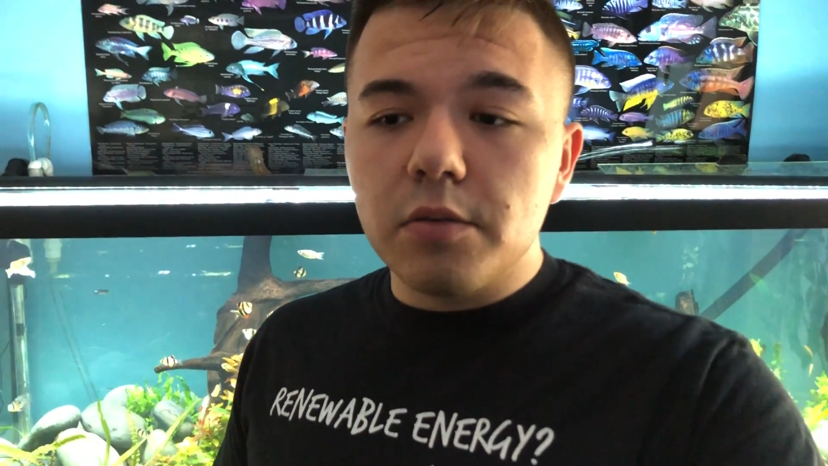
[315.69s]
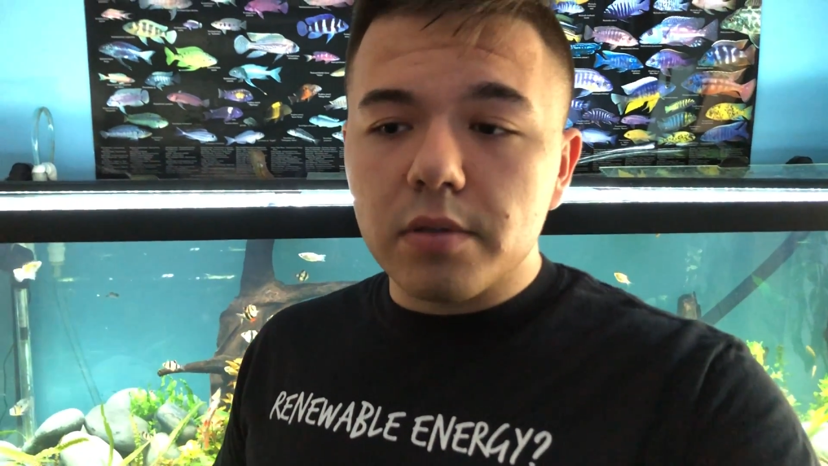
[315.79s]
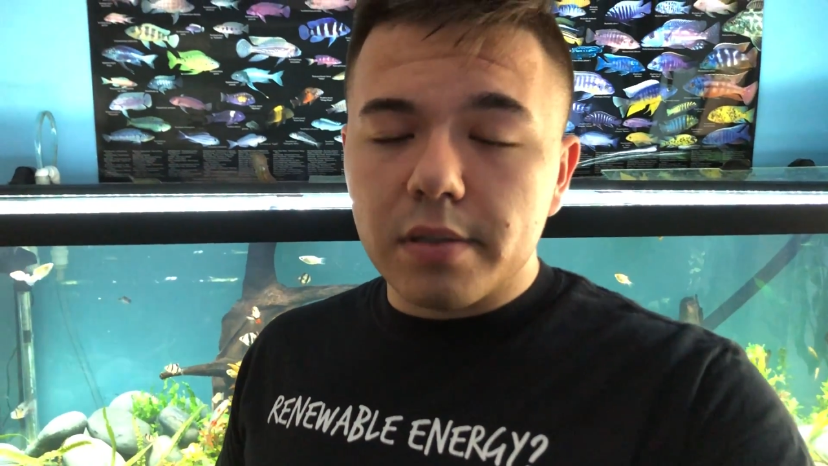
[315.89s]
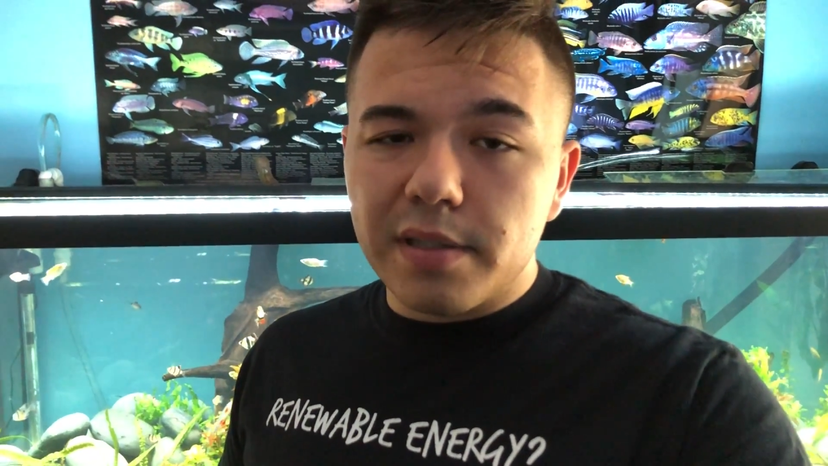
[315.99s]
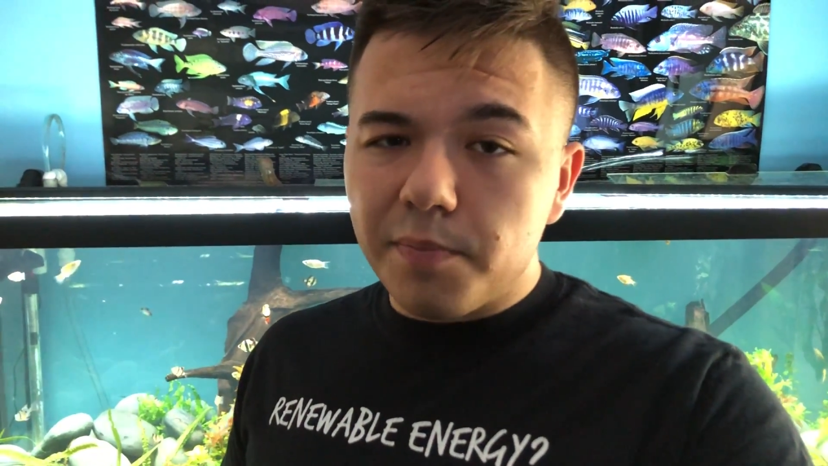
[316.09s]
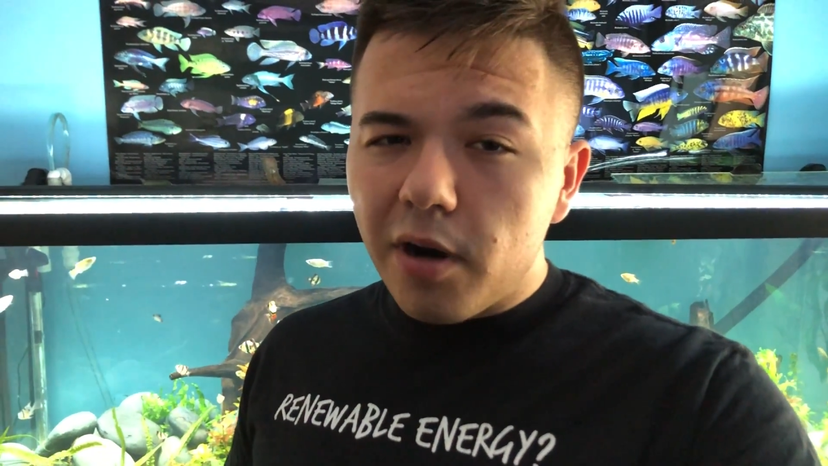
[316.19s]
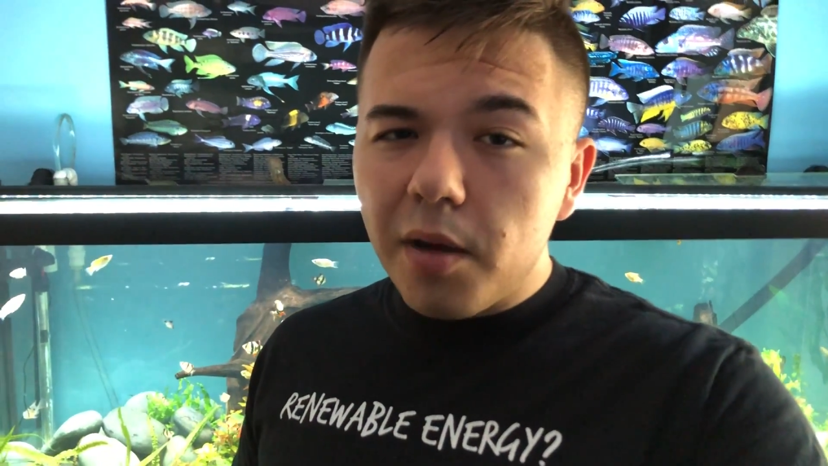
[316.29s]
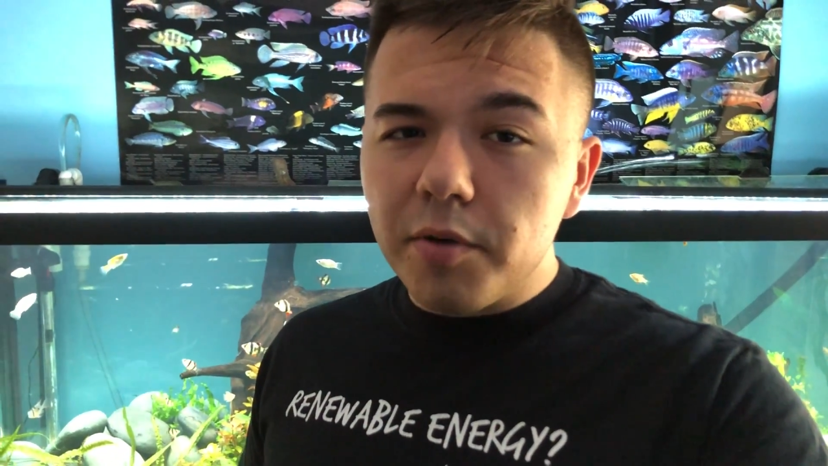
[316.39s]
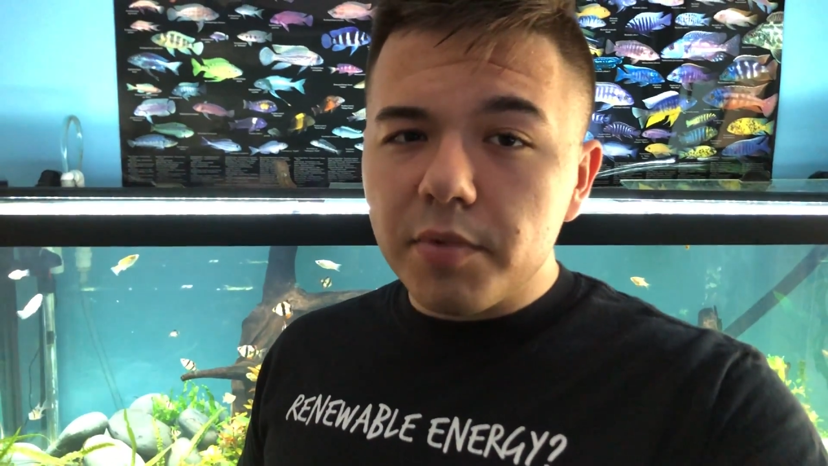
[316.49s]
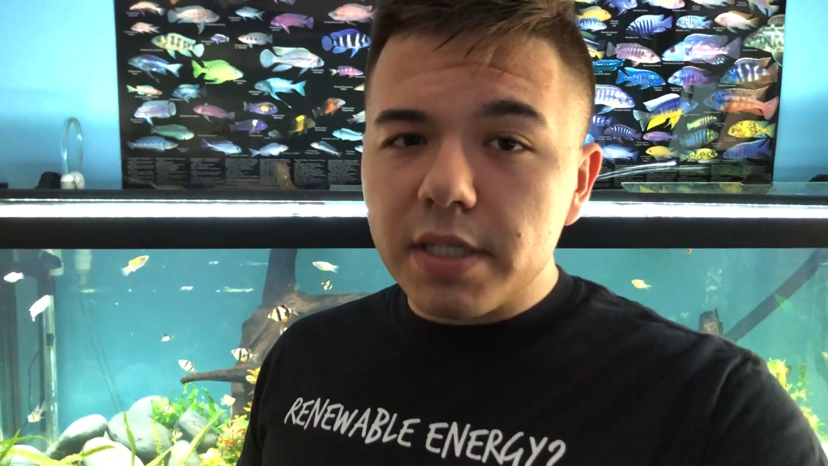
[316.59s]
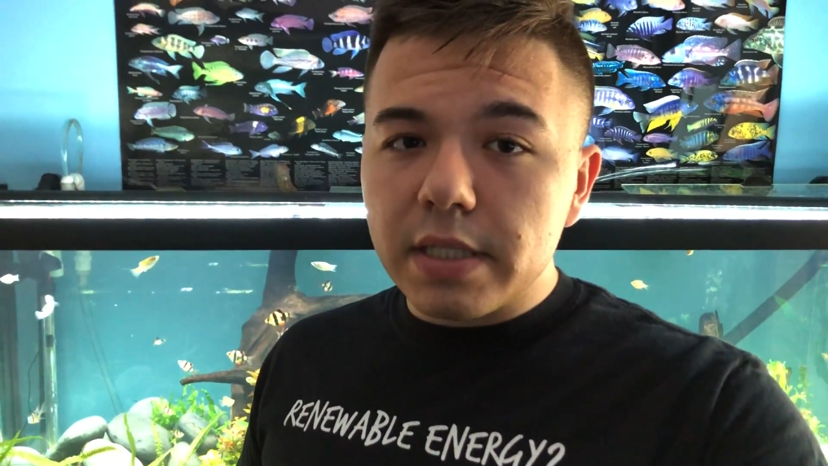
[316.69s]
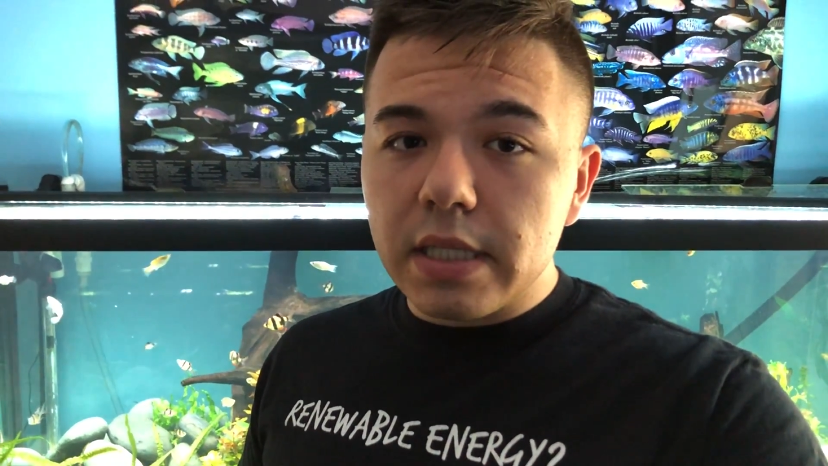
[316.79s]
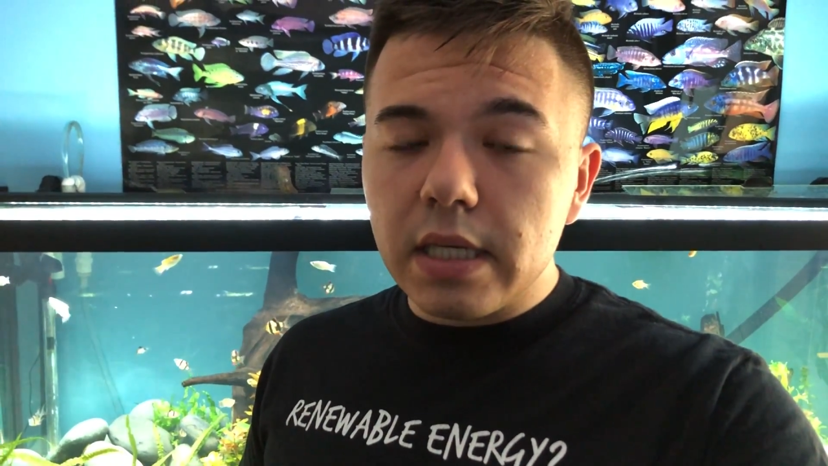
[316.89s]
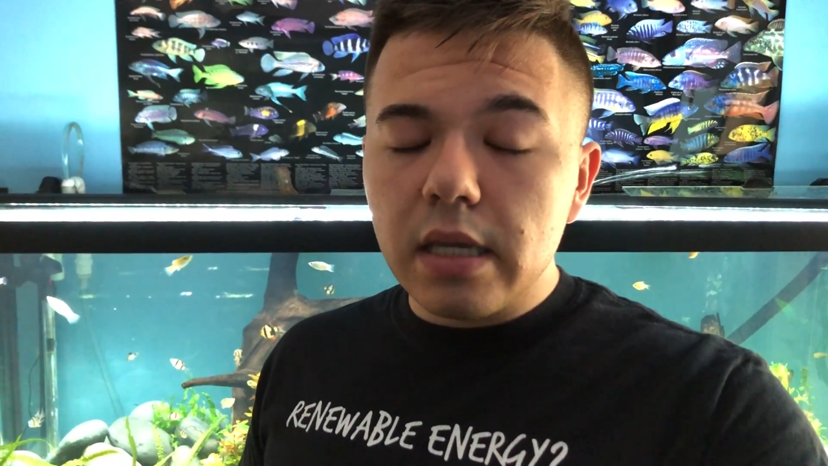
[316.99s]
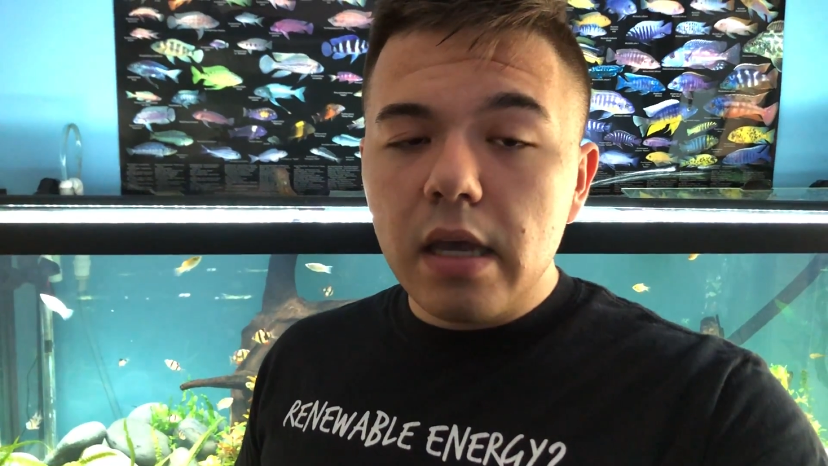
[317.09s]
You will probably
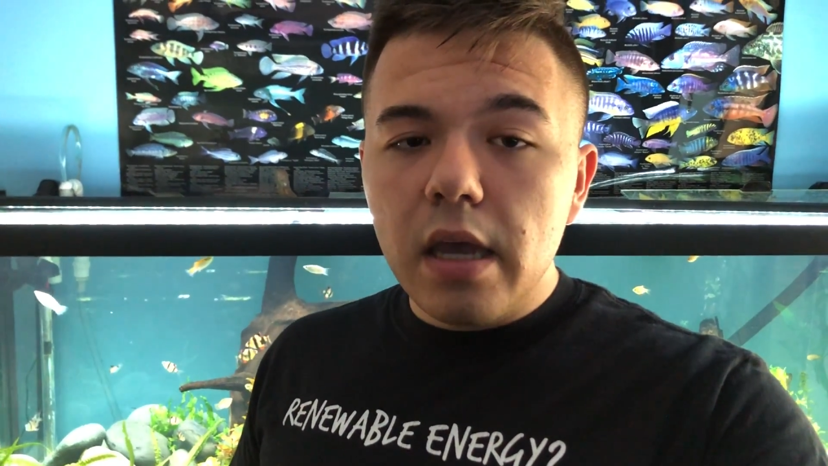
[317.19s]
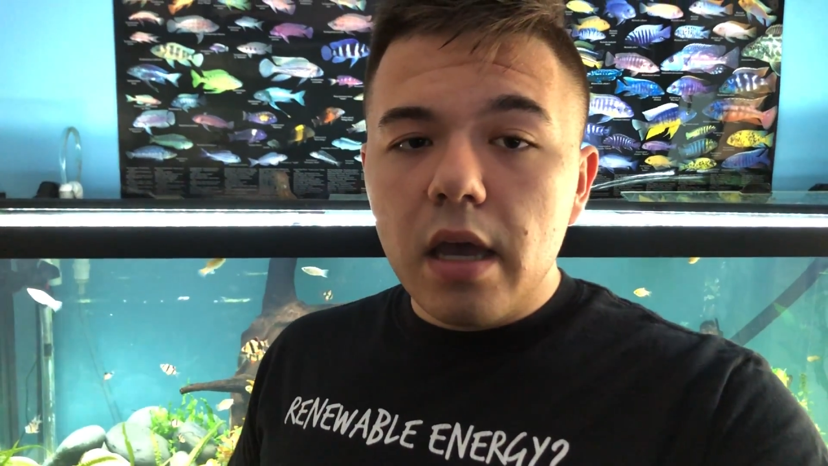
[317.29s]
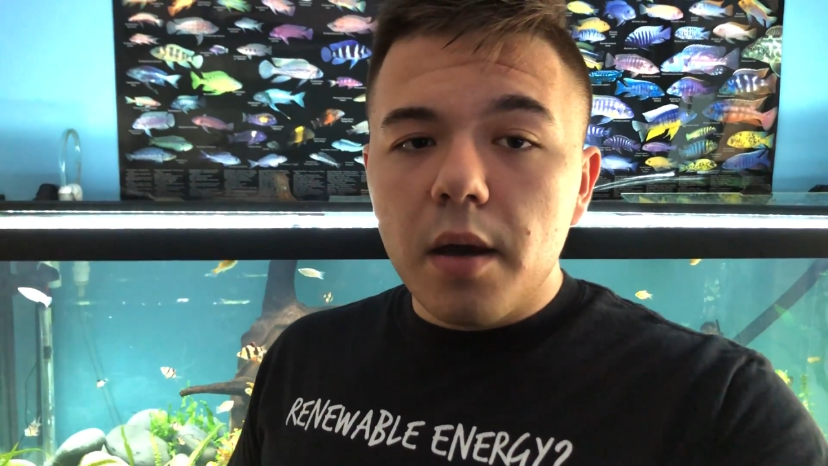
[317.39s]
see